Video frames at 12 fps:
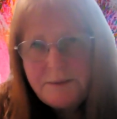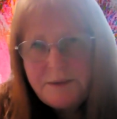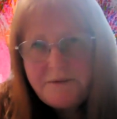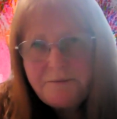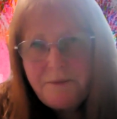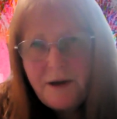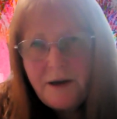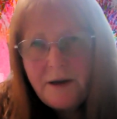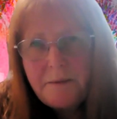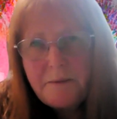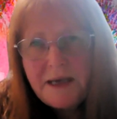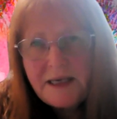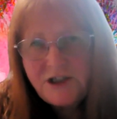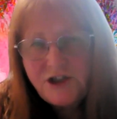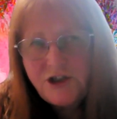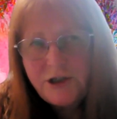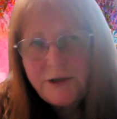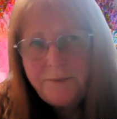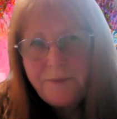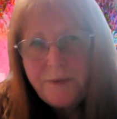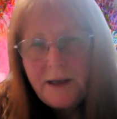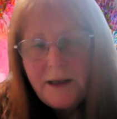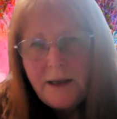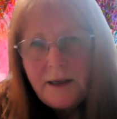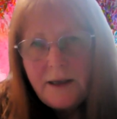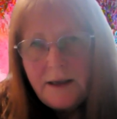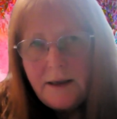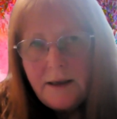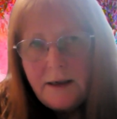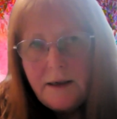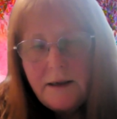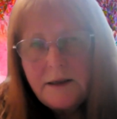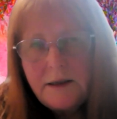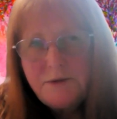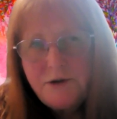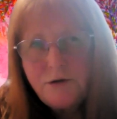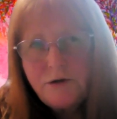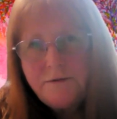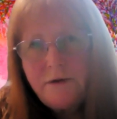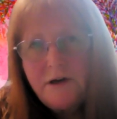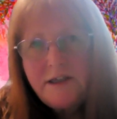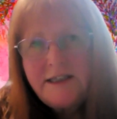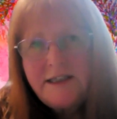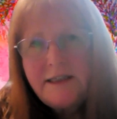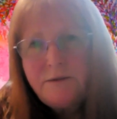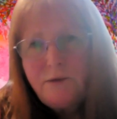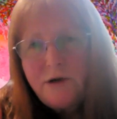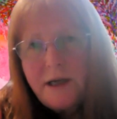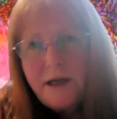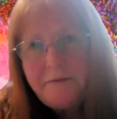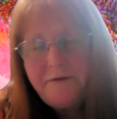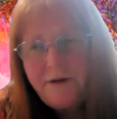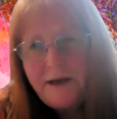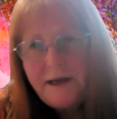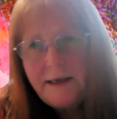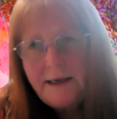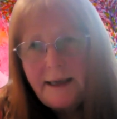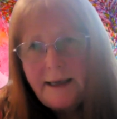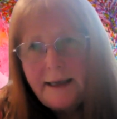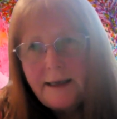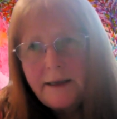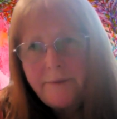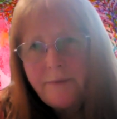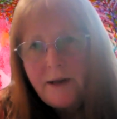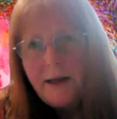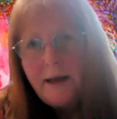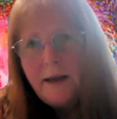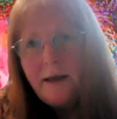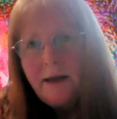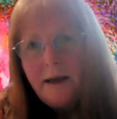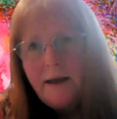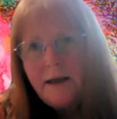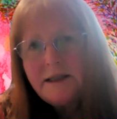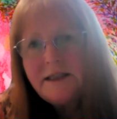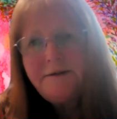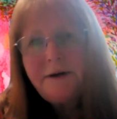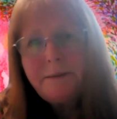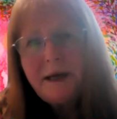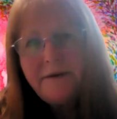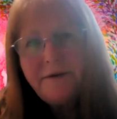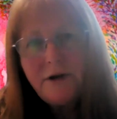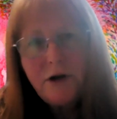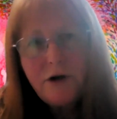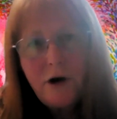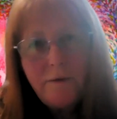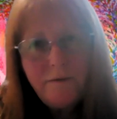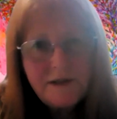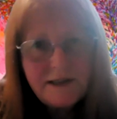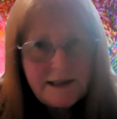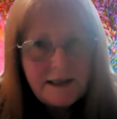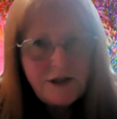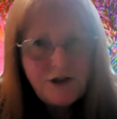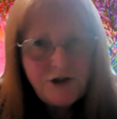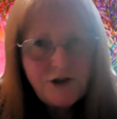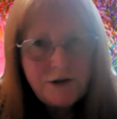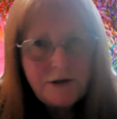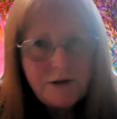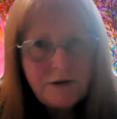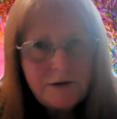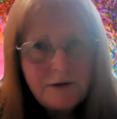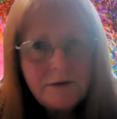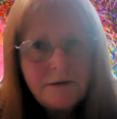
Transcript: a bit of a mixture. I'm sort of writing what I'm feeling as if I'm having a conversation